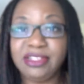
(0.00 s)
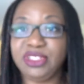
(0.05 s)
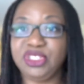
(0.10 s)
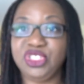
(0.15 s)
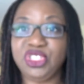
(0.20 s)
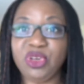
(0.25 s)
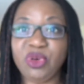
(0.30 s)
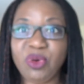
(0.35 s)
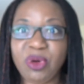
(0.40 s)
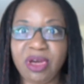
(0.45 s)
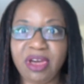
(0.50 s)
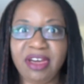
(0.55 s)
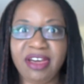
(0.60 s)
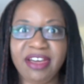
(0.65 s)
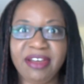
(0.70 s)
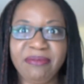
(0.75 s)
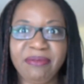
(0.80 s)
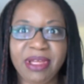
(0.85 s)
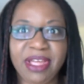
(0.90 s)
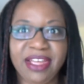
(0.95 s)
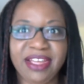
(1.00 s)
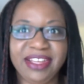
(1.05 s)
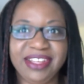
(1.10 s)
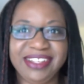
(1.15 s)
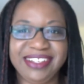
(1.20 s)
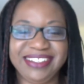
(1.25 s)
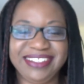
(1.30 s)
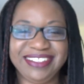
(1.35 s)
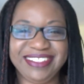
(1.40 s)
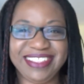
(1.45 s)
so
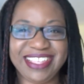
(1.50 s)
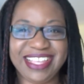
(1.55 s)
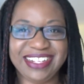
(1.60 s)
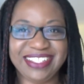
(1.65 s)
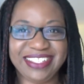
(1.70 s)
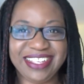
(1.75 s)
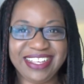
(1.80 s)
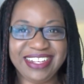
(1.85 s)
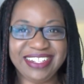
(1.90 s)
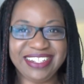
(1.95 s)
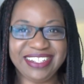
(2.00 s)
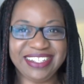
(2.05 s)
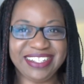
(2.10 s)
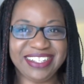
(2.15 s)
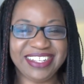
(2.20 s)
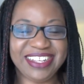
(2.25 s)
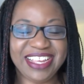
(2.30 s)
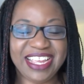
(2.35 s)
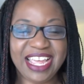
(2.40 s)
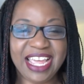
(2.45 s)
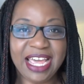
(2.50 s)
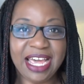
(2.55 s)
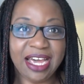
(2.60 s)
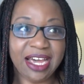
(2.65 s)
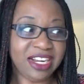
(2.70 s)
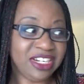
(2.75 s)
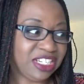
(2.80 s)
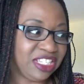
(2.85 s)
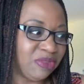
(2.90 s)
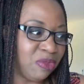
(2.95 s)
that's it.
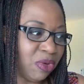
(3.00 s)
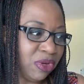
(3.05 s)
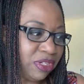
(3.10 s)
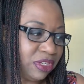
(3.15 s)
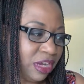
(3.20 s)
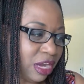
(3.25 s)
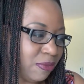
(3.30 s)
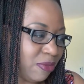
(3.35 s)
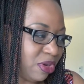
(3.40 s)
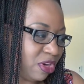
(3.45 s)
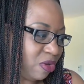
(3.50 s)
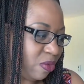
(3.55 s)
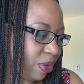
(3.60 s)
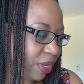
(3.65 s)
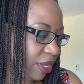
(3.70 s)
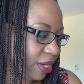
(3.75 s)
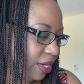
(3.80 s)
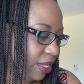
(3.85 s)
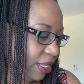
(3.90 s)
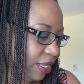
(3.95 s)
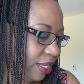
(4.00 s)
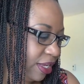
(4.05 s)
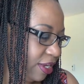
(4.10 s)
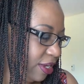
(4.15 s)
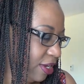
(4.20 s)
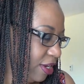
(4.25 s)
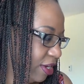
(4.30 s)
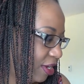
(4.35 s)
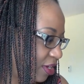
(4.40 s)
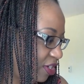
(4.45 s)
I just wanted to come on quickly
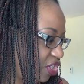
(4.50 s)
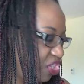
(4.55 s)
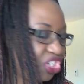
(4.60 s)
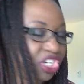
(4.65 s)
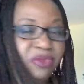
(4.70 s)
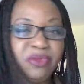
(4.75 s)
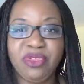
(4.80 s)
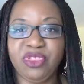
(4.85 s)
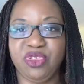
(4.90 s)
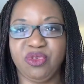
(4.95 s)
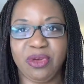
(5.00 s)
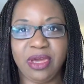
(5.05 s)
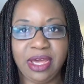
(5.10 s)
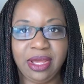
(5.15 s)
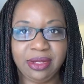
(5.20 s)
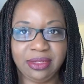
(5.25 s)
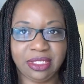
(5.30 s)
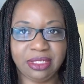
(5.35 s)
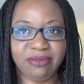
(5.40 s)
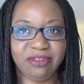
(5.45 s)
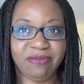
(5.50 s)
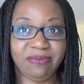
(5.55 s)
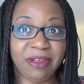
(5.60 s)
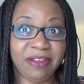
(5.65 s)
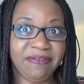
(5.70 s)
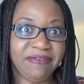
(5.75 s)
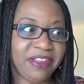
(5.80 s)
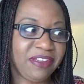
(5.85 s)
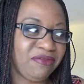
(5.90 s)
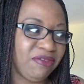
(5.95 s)
to share with you guys some of
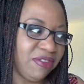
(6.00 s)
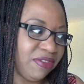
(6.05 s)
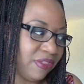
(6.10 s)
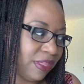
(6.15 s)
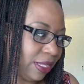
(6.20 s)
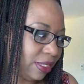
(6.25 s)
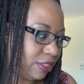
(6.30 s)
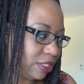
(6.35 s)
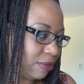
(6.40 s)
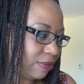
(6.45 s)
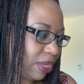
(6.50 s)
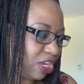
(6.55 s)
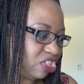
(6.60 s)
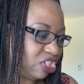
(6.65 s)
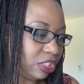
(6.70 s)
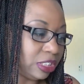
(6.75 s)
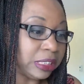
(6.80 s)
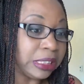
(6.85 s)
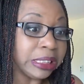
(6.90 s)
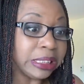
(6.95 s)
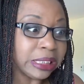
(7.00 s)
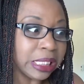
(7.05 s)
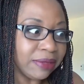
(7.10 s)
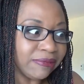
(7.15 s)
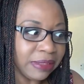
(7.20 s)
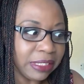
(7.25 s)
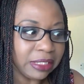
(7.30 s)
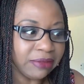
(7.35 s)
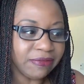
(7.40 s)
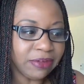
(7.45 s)
my favorite things that I'm actually
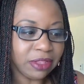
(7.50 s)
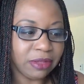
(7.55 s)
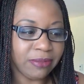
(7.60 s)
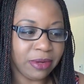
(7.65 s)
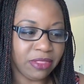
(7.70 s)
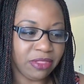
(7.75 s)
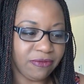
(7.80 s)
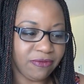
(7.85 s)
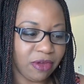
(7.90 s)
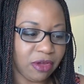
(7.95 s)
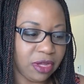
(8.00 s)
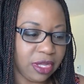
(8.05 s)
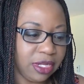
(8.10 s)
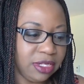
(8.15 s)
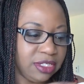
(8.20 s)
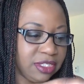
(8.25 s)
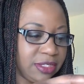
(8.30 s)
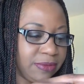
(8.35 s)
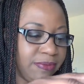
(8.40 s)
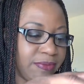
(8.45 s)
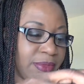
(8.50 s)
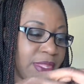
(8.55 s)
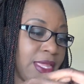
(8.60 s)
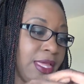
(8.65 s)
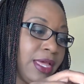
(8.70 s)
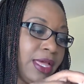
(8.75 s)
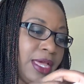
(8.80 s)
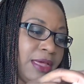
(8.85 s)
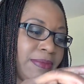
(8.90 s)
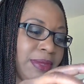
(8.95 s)
loving for the month of
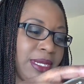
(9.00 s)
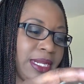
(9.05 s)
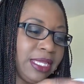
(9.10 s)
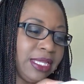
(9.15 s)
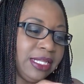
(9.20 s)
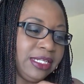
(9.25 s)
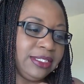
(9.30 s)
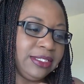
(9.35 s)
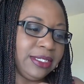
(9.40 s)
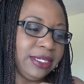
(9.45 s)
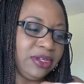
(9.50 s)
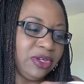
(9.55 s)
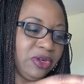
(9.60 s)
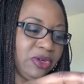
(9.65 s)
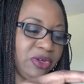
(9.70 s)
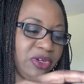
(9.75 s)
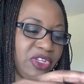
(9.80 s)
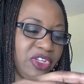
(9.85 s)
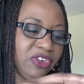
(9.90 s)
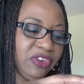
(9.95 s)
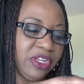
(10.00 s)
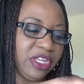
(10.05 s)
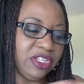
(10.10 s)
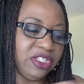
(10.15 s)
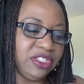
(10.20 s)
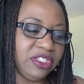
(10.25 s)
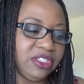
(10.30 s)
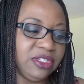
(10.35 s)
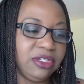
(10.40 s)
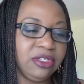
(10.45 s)
August. I mean, like I said earlier,
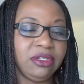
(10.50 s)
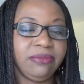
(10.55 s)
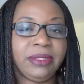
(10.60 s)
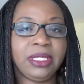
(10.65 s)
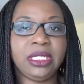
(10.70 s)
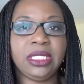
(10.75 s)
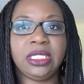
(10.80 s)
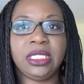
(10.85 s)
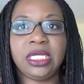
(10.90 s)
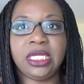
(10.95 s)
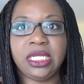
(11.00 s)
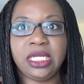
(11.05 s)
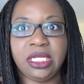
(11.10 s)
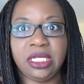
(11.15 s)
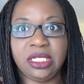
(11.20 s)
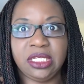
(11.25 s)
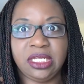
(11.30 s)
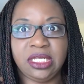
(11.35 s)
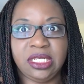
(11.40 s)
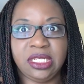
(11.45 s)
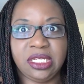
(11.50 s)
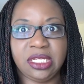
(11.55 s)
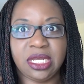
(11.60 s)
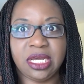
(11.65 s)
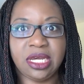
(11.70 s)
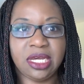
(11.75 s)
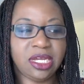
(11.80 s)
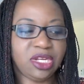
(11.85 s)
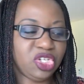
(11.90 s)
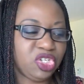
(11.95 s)
it's a little bit late
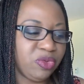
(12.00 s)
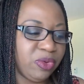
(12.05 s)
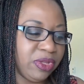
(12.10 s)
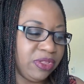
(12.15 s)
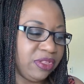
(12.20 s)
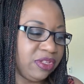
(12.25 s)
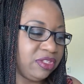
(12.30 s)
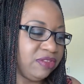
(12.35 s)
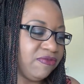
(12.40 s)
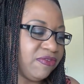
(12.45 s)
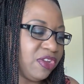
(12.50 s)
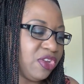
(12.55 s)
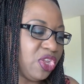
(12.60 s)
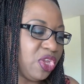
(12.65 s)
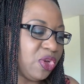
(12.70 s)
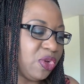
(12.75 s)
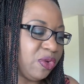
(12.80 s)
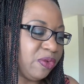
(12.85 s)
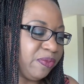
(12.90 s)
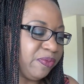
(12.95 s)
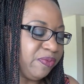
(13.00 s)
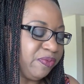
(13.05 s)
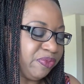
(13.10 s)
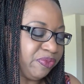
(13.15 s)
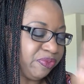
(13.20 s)
doing this video,